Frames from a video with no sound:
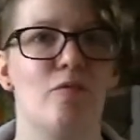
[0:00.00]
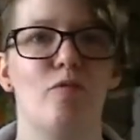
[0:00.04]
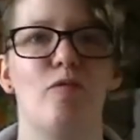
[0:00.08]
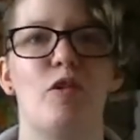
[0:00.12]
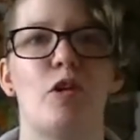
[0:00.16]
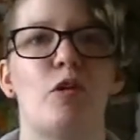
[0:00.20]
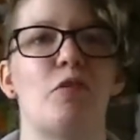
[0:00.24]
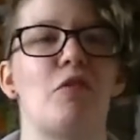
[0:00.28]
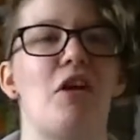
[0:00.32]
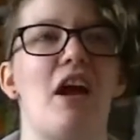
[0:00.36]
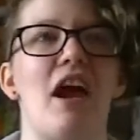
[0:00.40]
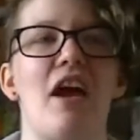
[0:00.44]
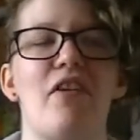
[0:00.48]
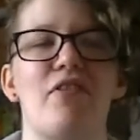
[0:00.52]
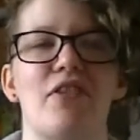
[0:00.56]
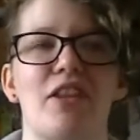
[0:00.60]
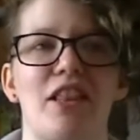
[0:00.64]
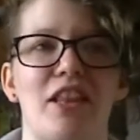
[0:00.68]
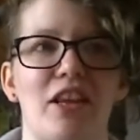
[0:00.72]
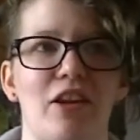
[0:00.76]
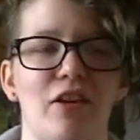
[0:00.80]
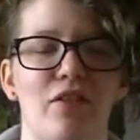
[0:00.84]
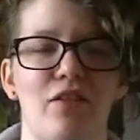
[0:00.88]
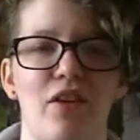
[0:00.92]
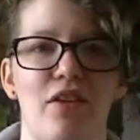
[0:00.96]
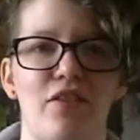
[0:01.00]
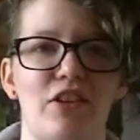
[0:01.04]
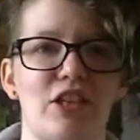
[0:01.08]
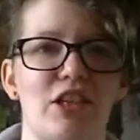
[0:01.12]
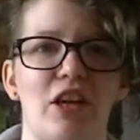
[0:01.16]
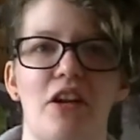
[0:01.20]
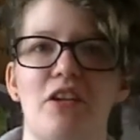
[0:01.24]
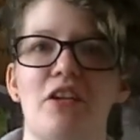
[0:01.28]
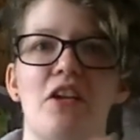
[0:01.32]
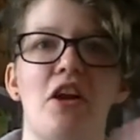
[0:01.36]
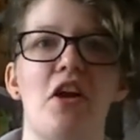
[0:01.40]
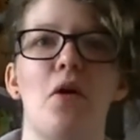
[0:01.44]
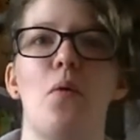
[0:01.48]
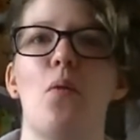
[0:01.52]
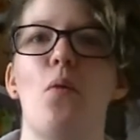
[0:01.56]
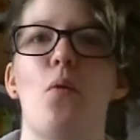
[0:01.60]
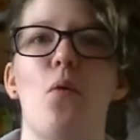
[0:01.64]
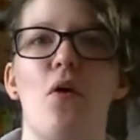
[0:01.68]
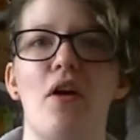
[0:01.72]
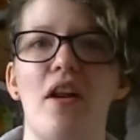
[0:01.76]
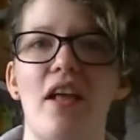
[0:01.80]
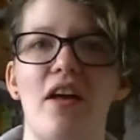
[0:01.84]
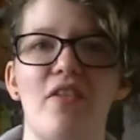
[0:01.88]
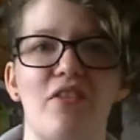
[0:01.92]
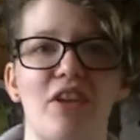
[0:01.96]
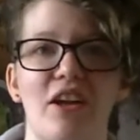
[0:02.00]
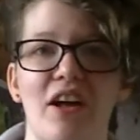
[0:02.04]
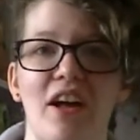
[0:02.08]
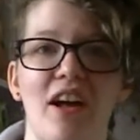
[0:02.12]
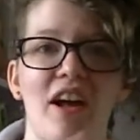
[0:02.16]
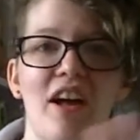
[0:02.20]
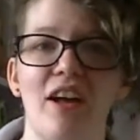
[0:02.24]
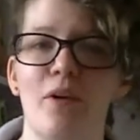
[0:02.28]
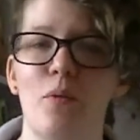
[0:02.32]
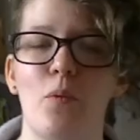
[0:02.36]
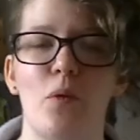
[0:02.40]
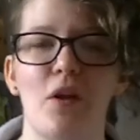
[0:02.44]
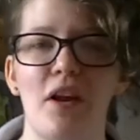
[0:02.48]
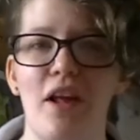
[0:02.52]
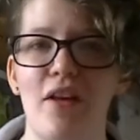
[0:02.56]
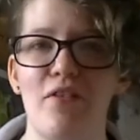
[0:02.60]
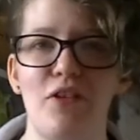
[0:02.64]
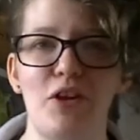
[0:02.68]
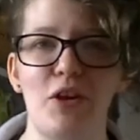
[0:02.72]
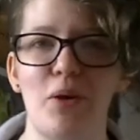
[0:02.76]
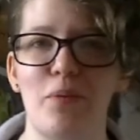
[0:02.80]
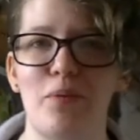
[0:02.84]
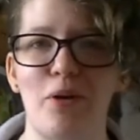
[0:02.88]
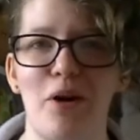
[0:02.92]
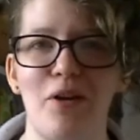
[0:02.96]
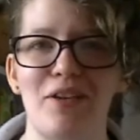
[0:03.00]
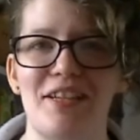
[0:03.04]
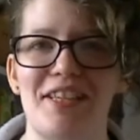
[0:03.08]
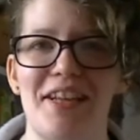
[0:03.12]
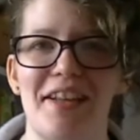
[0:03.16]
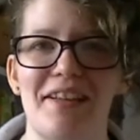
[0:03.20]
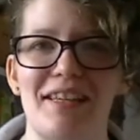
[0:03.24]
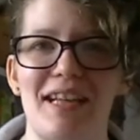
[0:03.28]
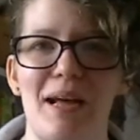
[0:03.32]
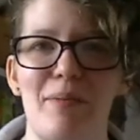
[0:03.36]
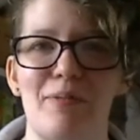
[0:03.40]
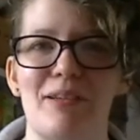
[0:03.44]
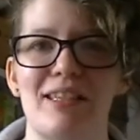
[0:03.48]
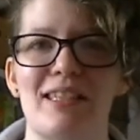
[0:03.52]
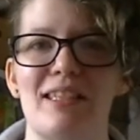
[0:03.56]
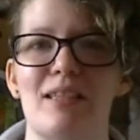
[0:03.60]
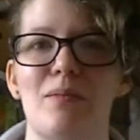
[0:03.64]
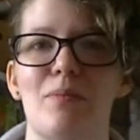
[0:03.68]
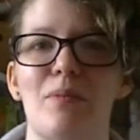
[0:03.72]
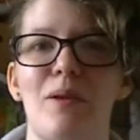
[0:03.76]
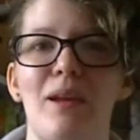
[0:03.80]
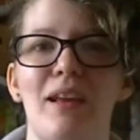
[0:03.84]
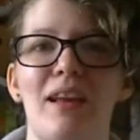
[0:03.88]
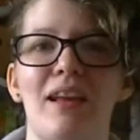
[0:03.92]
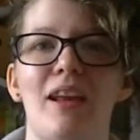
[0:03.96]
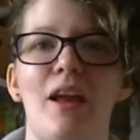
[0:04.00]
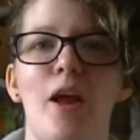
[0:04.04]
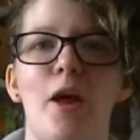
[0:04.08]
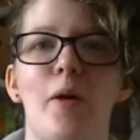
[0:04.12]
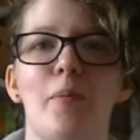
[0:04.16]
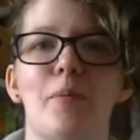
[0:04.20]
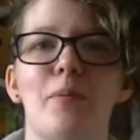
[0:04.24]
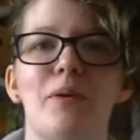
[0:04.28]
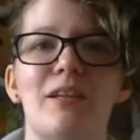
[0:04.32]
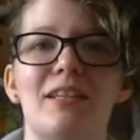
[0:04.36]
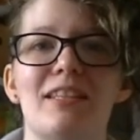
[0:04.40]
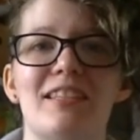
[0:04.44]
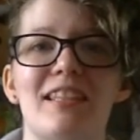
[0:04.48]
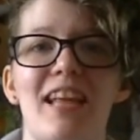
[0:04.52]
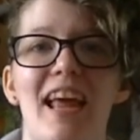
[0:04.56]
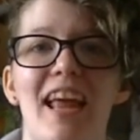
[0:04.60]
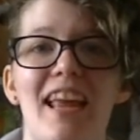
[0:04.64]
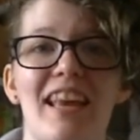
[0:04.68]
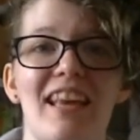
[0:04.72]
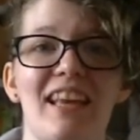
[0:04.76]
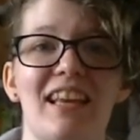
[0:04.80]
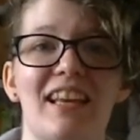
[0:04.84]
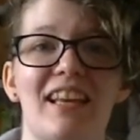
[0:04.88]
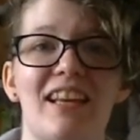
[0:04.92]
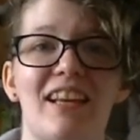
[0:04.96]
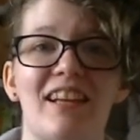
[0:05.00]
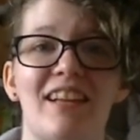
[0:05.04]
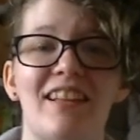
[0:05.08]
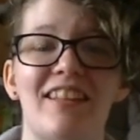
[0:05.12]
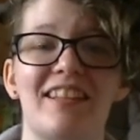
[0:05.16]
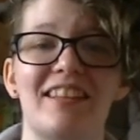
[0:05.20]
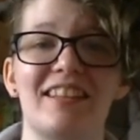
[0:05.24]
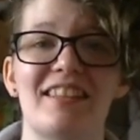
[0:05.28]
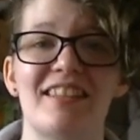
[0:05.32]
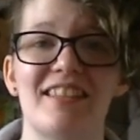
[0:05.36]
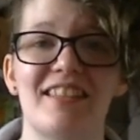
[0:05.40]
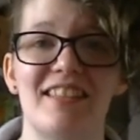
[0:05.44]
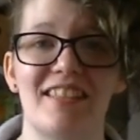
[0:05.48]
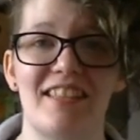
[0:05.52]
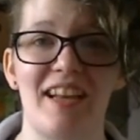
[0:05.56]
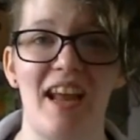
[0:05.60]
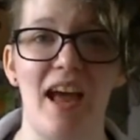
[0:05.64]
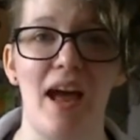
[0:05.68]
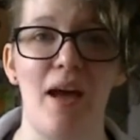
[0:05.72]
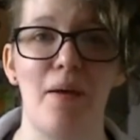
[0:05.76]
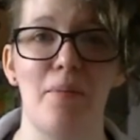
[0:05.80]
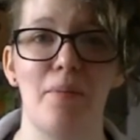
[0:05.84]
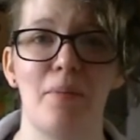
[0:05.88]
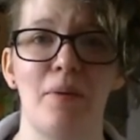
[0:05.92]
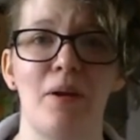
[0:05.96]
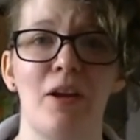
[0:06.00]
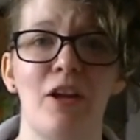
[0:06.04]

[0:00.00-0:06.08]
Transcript: Regret everything you've ever done, whatever, whatever your process happens to be, but take the step.